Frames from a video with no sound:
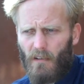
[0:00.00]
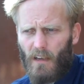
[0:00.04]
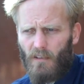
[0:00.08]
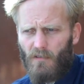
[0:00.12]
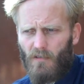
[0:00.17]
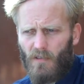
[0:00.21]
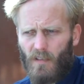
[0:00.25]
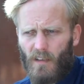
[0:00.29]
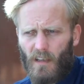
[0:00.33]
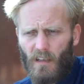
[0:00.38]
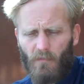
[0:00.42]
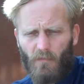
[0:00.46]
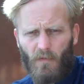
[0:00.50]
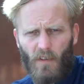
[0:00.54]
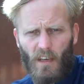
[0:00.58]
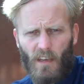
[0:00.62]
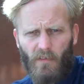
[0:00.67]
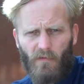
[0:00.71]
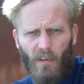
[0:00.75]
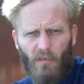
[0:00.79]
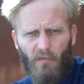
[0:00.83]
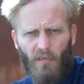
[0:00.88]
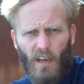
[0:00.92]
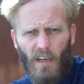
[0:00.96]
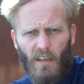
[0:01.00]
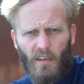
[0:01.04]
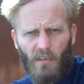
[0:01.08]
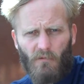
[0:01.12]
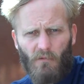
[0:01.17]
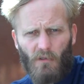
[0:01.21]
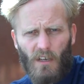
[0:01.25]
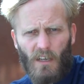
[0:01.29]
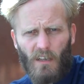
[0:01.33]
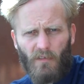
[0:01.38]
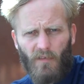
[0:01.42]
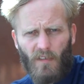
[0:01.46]
interesting
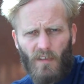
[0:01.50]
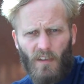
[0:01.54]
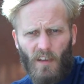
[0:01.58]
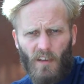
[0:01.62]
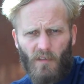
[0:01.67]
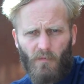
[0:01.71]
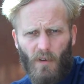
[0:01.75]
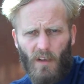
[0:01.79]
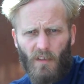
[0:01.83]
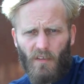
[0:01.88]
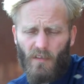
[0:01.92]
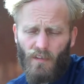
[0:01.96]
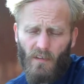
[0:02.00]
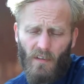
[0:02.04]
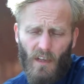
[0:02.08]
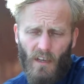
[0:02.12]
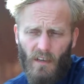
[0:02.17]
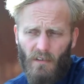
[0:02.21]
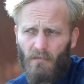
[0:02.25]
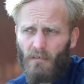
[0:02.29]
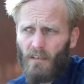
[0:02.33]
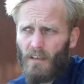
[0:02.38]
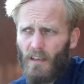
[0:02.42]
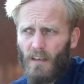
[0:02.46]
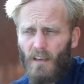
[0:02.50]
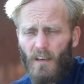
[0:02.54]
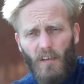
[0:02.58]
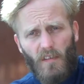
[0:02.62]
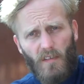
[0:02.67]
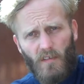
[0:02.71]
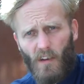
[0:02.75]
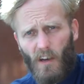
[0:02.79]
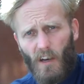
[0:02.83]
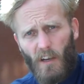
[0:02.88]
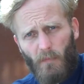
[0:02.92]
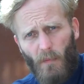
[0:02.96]
TV-related work for 6 months, and then
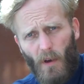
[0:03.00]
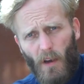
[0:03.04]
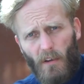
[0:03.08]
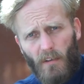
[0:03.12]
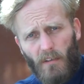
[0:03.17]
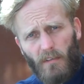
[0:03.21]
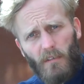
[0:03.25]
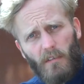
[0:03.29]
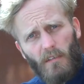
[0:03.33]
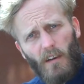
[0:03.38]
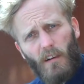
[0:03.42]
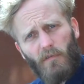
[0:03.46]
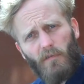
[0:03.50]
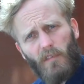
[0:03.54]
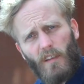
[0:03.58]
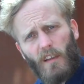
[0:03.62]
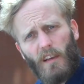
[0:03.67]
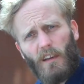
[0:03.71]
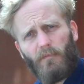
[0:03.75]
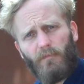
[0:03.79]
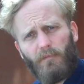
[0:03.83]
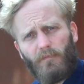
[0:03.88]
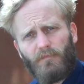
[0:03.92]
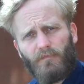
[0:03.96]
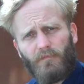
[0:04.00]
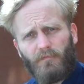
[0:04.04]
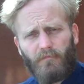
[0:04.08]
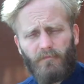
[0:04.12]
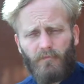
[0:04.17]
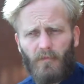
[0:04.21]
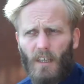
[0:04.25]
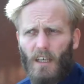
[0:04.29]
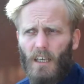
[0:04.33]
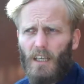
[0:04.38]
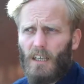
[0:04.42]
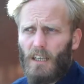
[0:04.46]
started Poke after that,
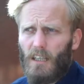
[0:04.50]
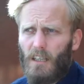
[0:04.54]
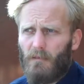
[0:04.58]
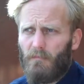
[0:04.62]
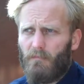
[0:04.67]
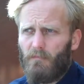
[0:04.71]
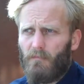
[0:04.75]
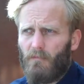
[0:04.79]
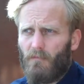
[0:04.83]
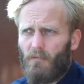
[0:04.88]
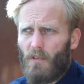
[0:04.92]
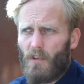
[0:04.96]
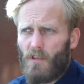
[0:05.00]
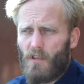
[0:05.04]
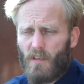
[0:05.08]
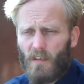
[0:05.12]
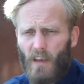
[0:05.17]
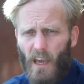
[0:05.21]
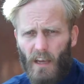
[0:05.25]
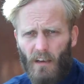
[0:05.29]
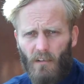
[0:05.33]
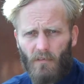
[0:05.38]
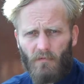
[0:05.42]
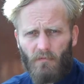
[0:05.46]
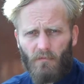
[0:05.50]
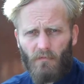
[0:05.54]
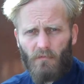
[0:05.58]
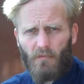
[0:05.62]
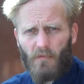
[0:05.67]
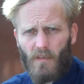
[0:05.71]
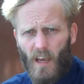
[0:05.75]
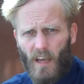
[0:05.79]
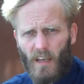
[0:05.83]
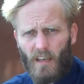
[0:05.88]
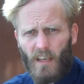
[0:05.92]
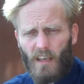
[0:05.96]
which is getting on
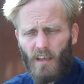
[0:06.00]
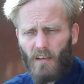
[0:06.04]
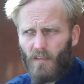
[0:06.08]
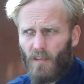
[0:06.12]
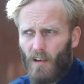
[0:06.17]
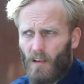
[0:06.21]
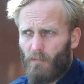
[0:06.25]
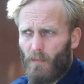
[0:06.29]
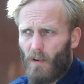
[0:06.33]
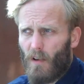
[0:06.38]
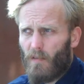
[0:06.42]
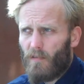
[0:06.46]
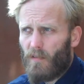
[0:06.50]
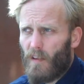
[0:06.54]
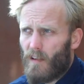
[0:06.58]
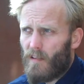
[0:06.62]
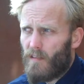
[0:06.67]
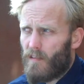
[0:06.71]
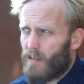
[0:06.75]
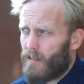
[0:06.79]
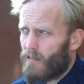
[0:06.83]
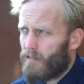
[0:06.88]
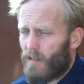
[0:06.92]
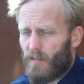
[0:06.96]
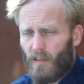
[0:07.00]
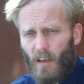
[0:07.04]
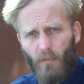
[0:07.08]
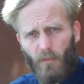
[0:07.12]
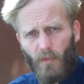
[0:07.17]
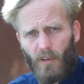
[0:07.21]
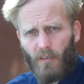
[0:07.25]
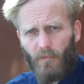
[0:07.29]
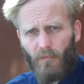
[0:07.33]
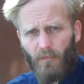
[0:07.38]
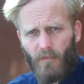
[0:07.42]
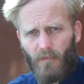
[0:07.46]
10 years. Our birthday's in
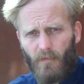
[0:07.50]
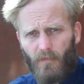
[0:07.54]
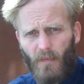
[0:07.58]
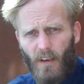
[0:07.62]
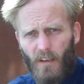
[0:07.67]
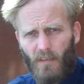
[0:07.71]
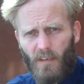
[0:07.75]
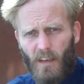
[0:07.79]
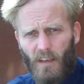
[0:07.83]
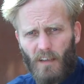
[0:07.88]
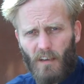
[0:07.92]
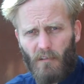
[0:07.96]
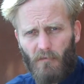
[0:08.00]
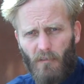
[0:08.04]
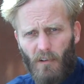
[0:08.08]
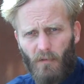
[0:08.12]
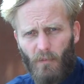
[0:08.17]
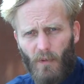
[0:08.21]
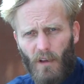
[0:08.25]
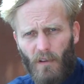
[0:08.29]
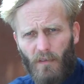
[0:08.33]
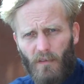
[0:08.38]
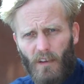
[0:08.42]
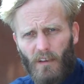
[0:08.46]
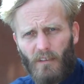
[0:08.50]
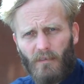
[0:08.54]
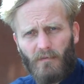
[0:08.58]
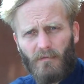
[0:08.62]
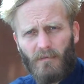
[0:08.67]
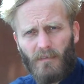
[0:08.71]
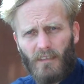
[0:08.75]
December, our 10-year-old birthday.